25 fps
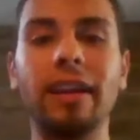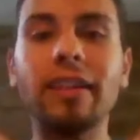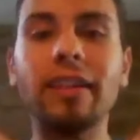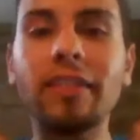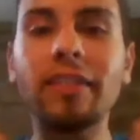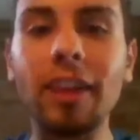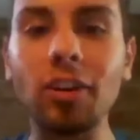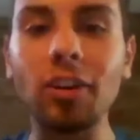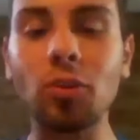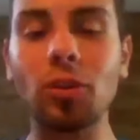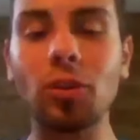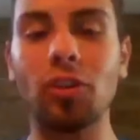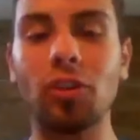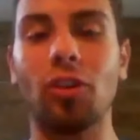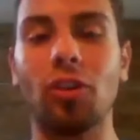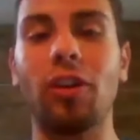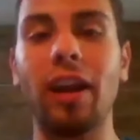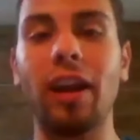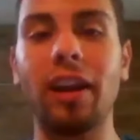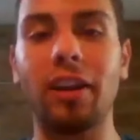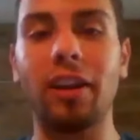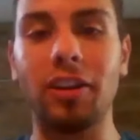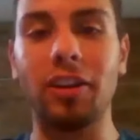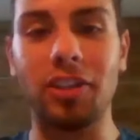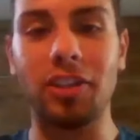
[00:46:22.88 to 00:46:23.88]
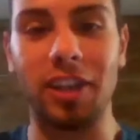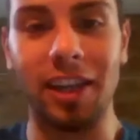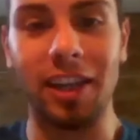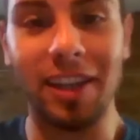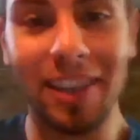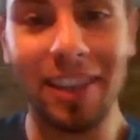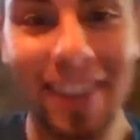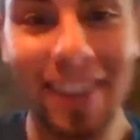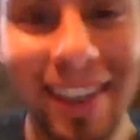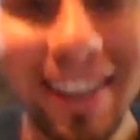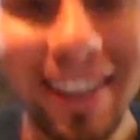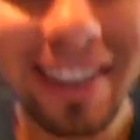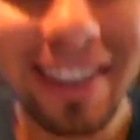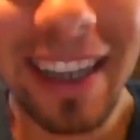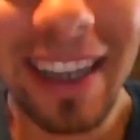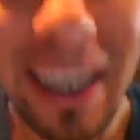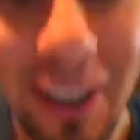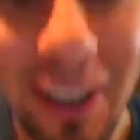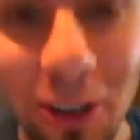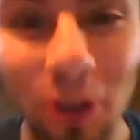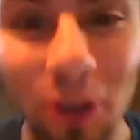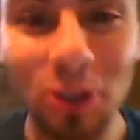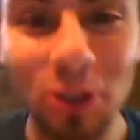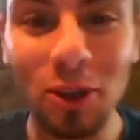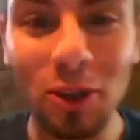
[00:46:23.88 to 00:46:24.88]
in touch with your energy. It's like
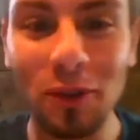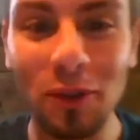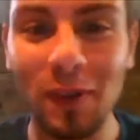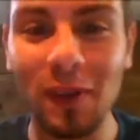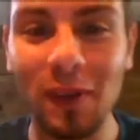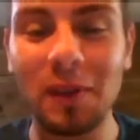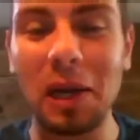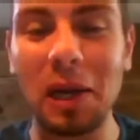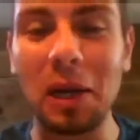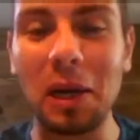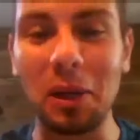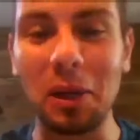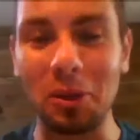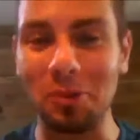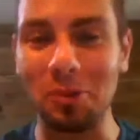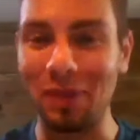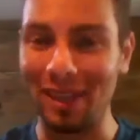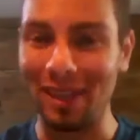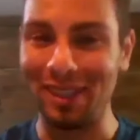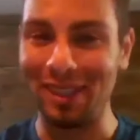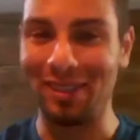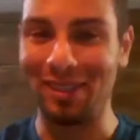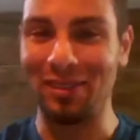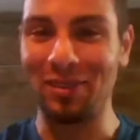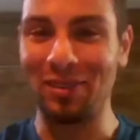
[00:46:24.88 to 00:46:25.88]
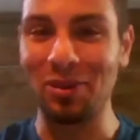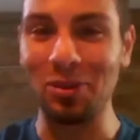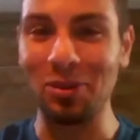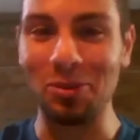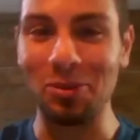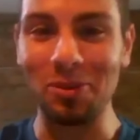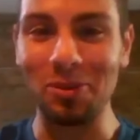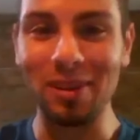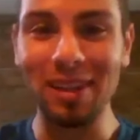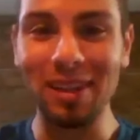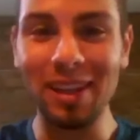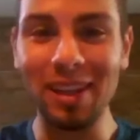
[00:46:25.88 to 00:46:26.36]
George of the Jungle, but it's true.